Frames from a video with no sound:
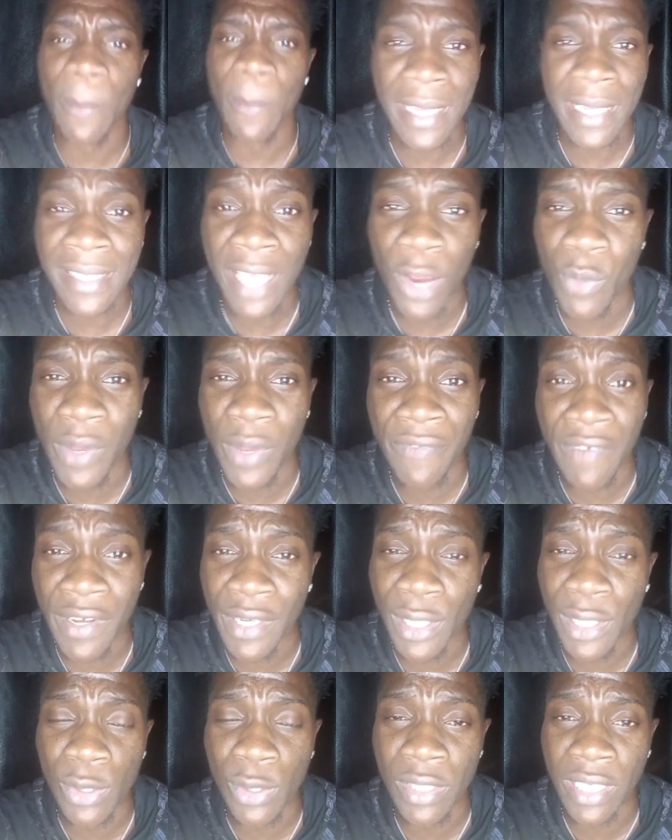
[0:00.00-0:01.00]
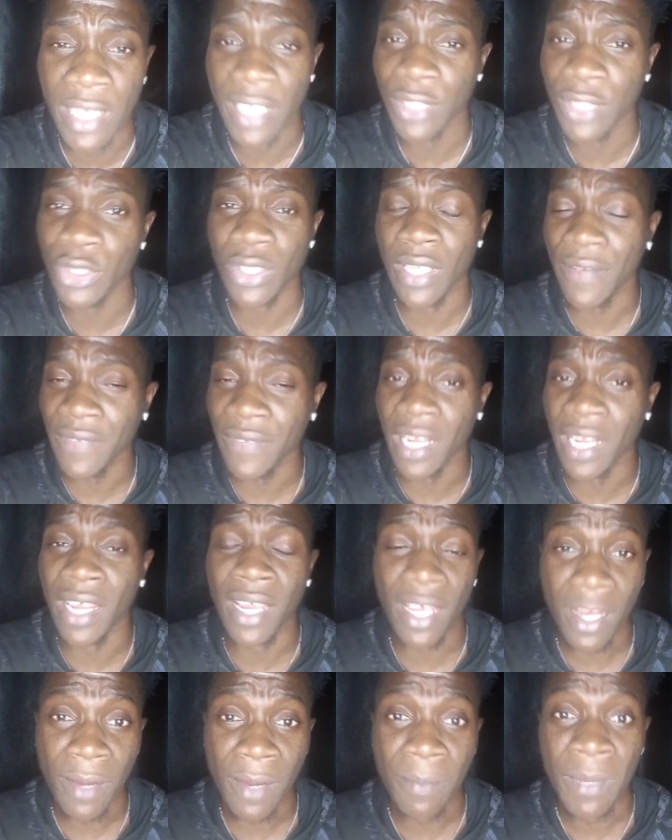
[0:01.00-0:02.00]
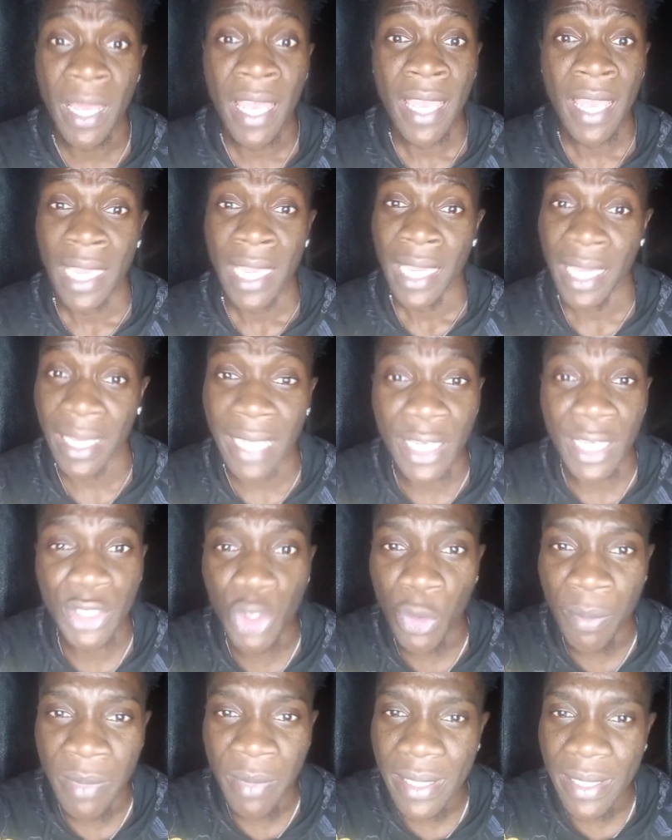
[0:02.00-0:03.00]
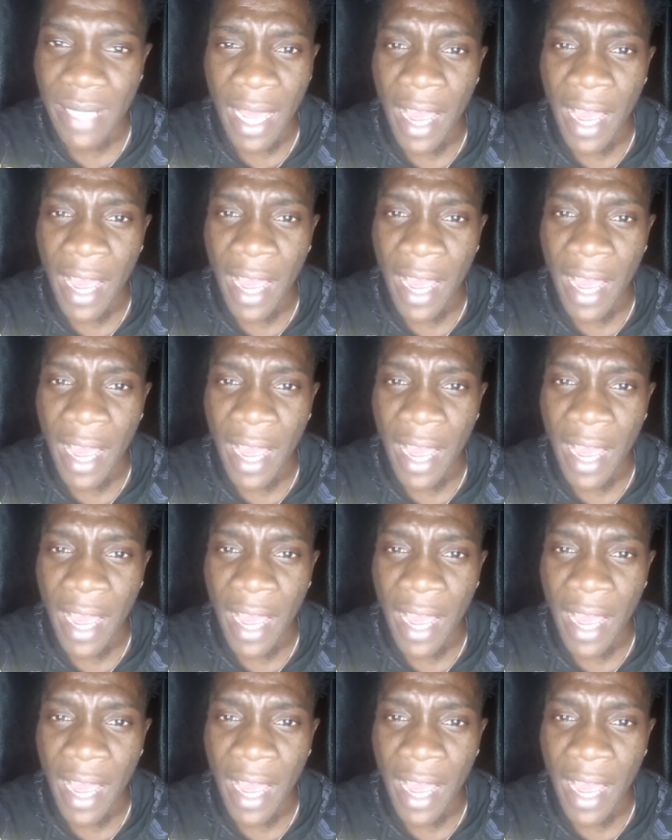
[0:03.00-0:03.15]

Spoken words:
Martial went very close again just after that, Garnacho missed.